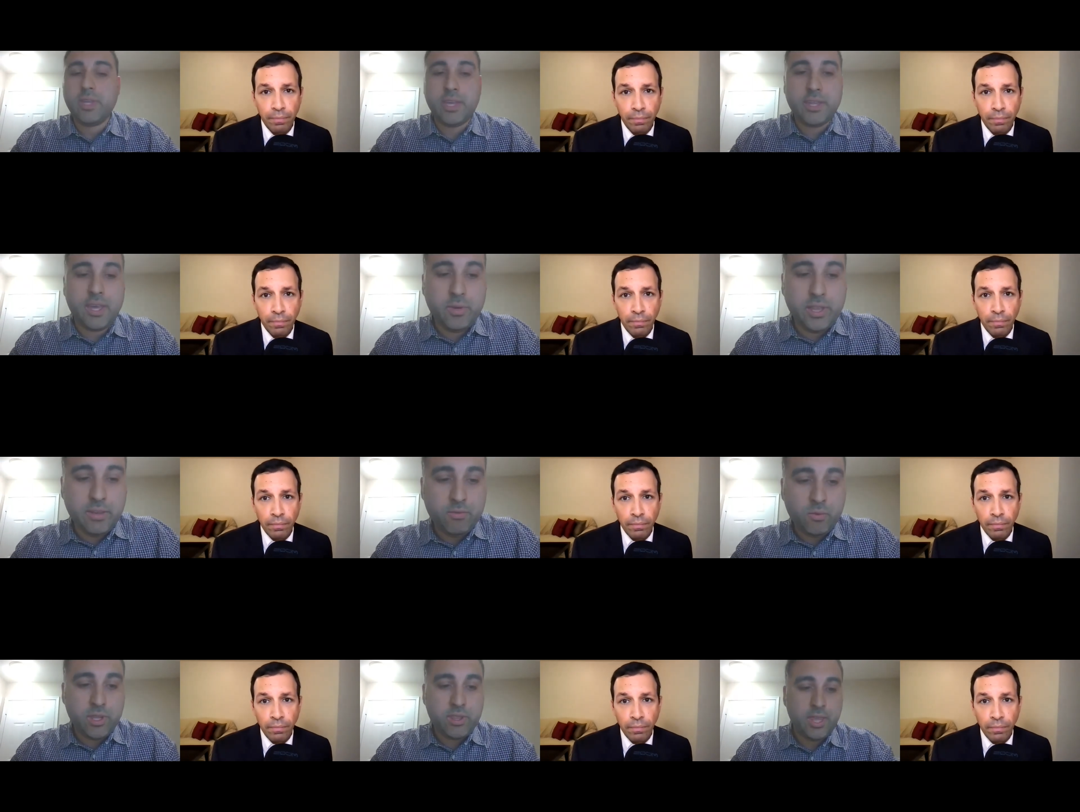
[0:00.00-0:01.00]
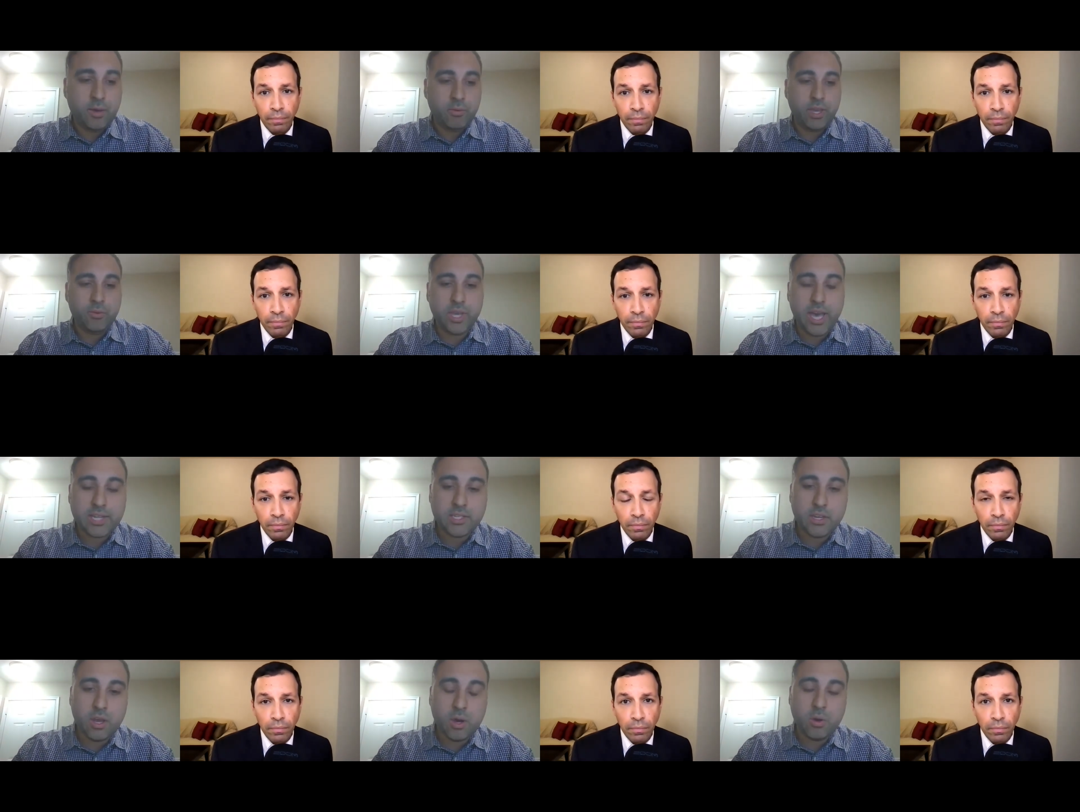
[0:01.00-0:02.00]
Speaker 1: that, that we lived with, that we, we got
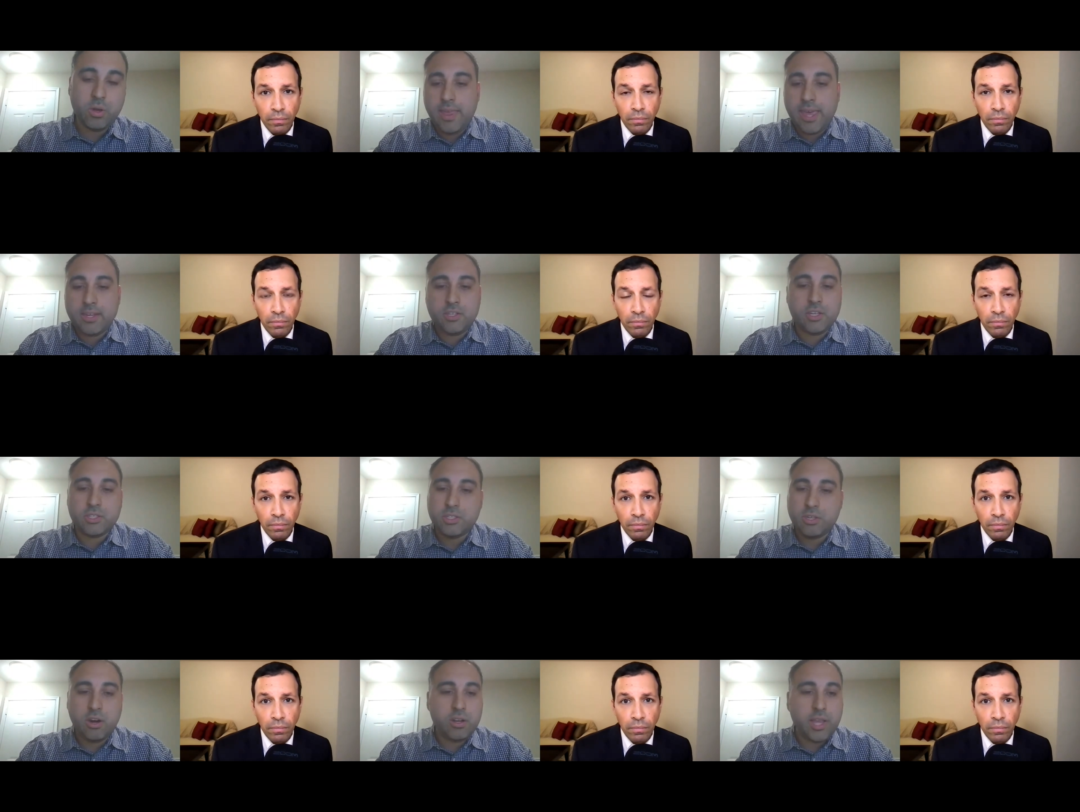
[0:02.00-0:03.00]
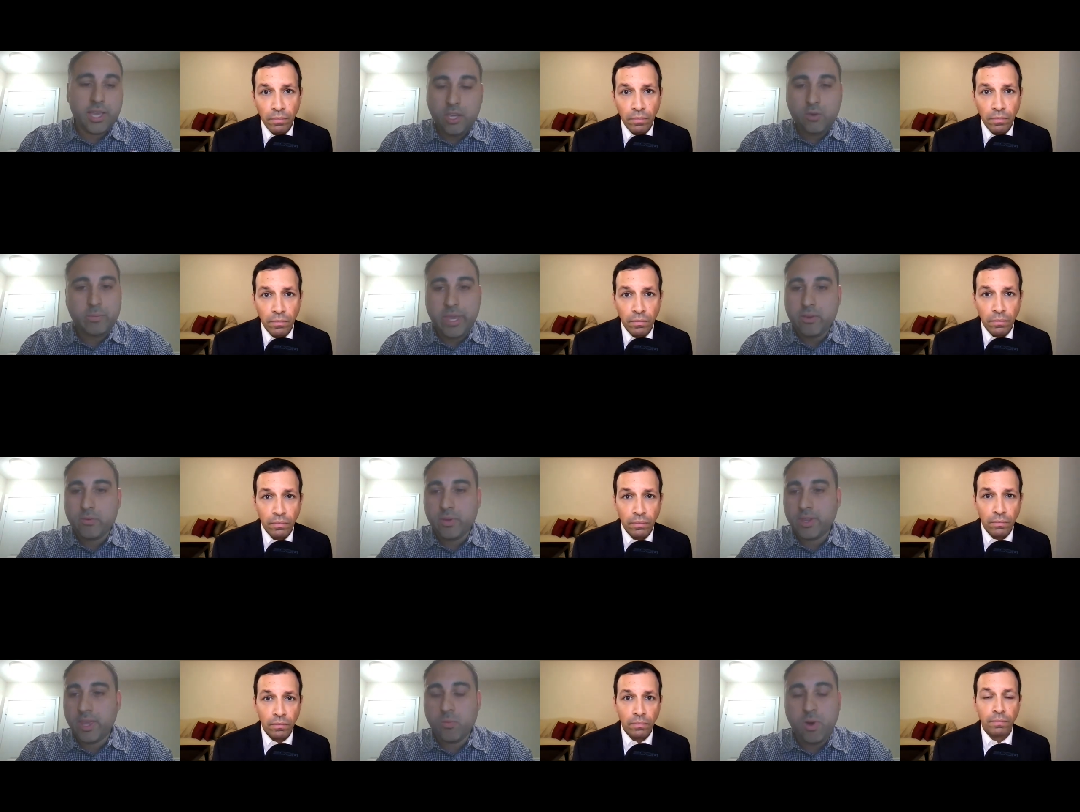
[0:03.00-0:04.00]
to know, uh, that just are like you and me.
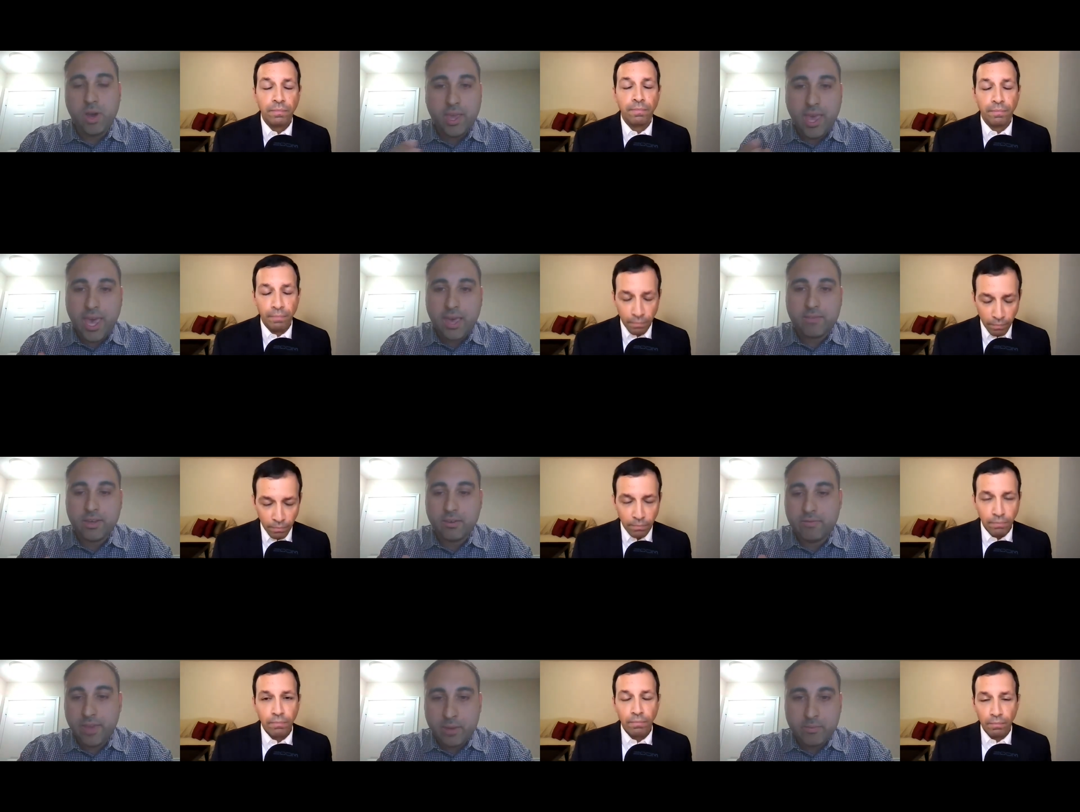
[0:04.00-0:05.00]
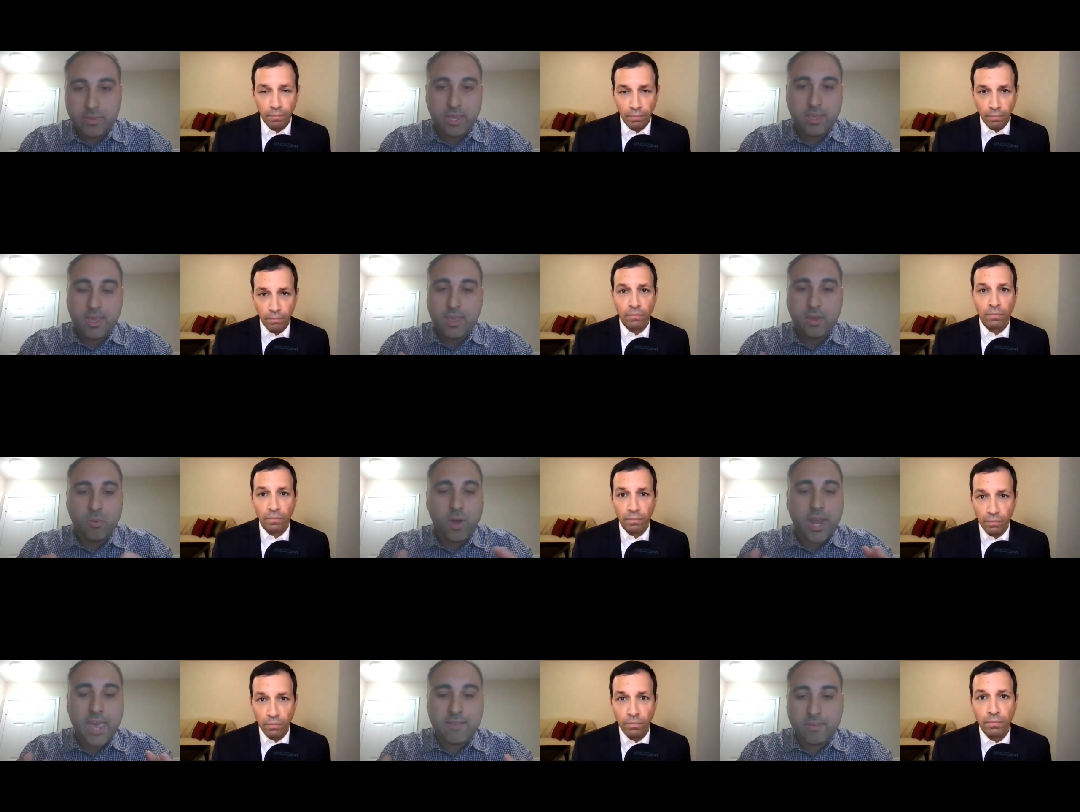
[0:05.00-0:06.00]
We, they want to have a family, they
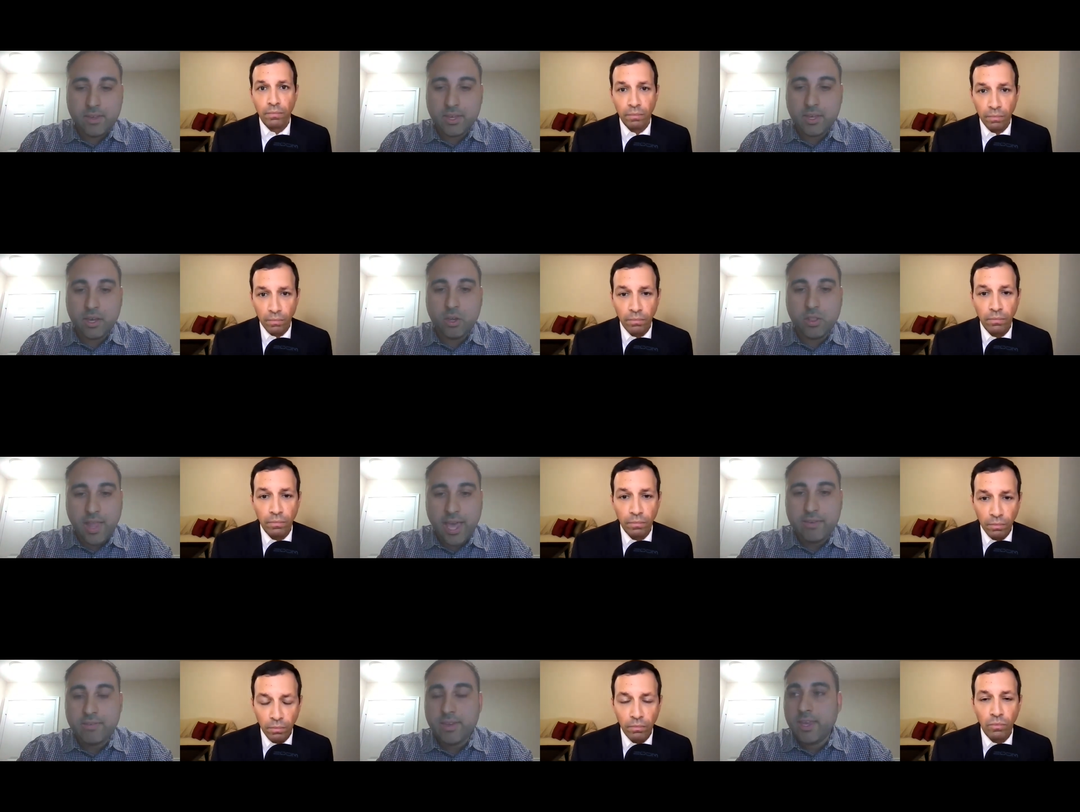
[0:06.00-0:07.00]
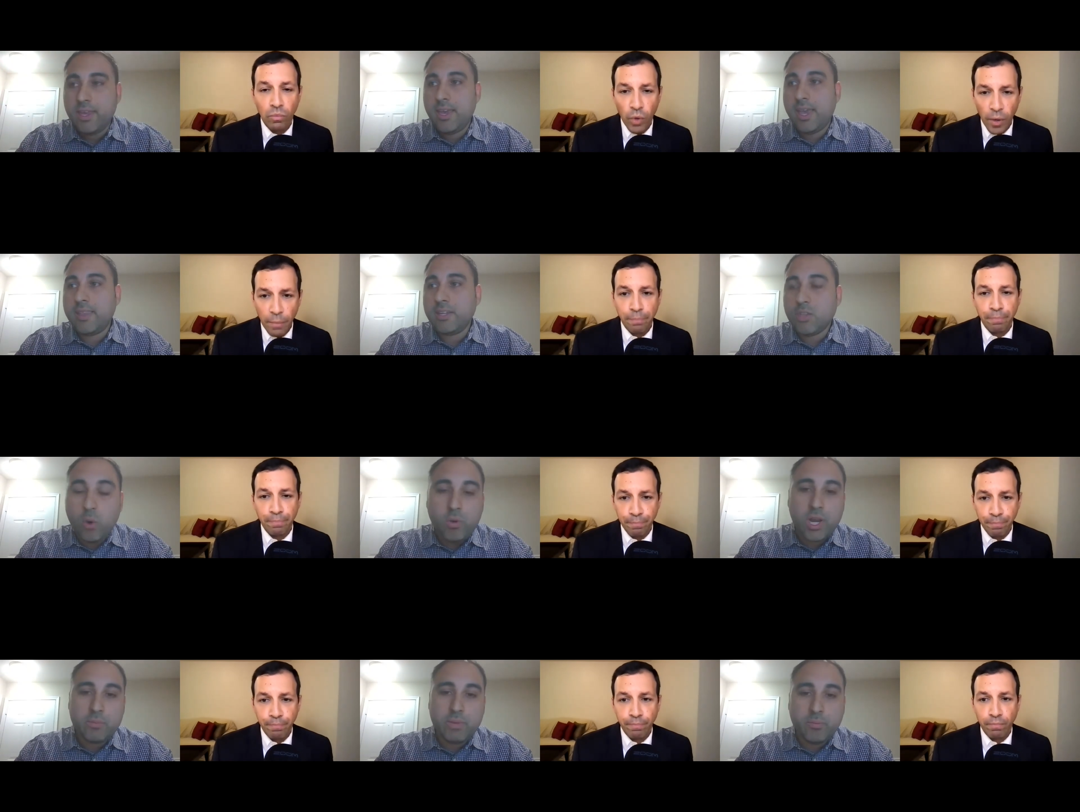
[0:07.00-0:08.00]
want to have a, a, good life, and they
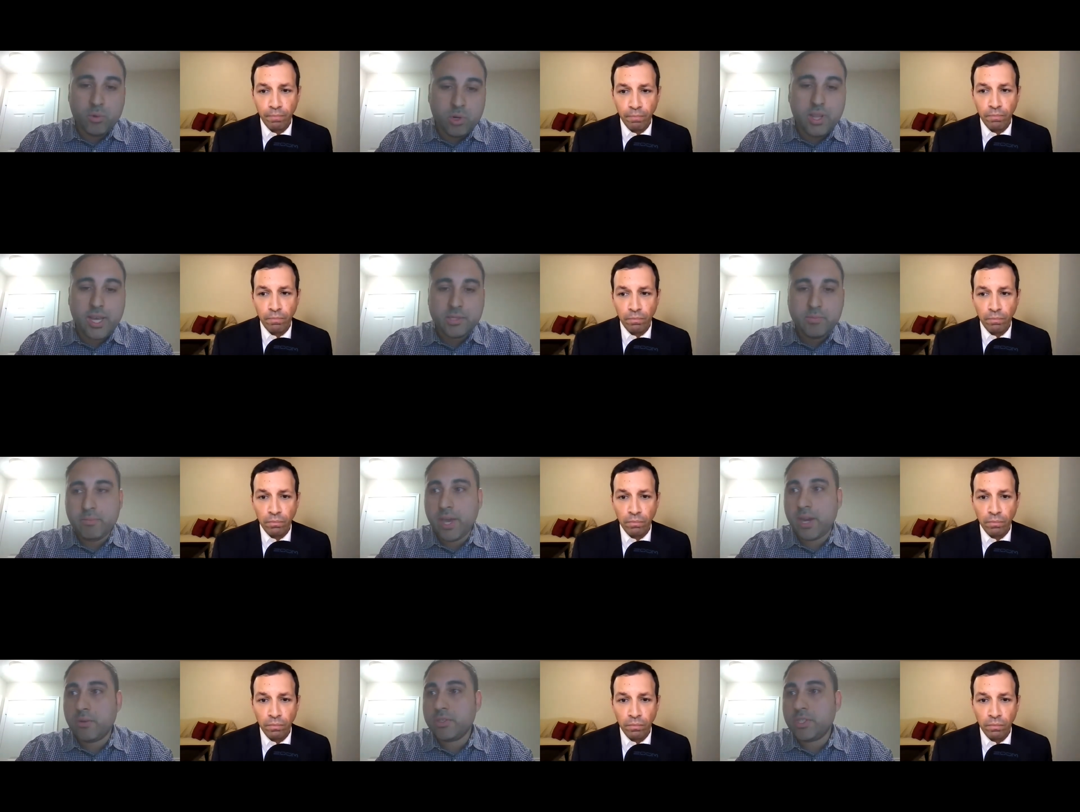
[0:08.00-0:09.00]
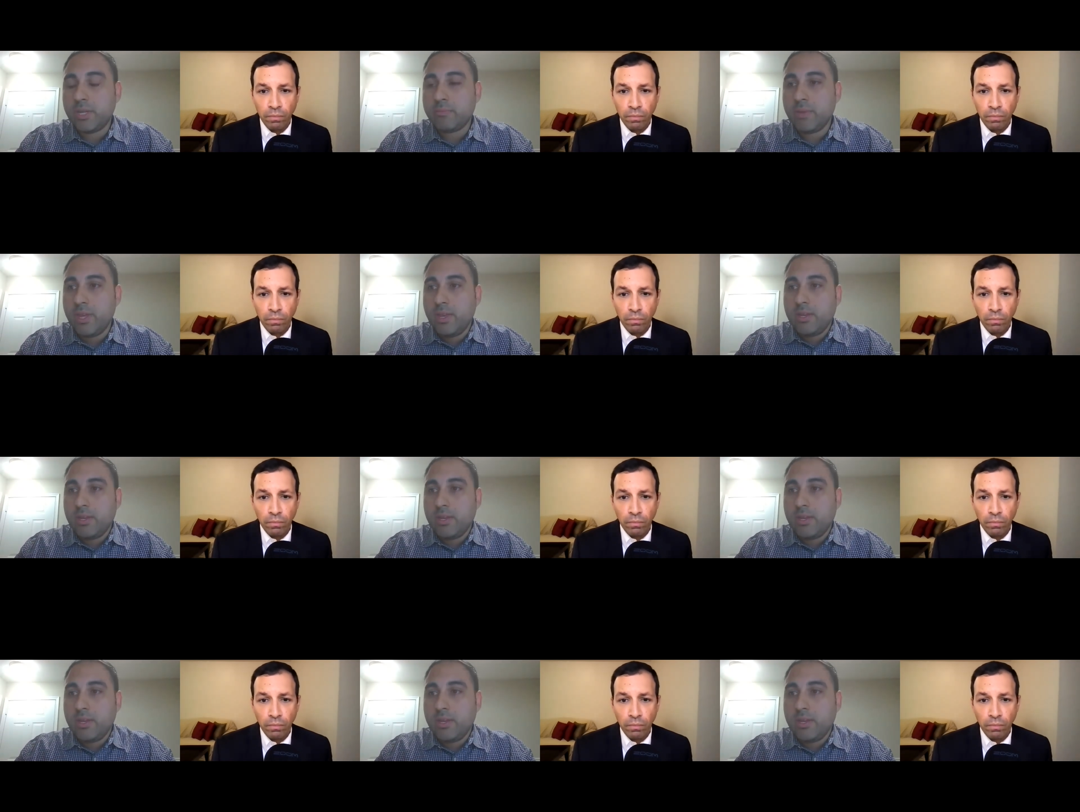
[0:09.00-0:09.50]
don't want to be brutalized by a regime.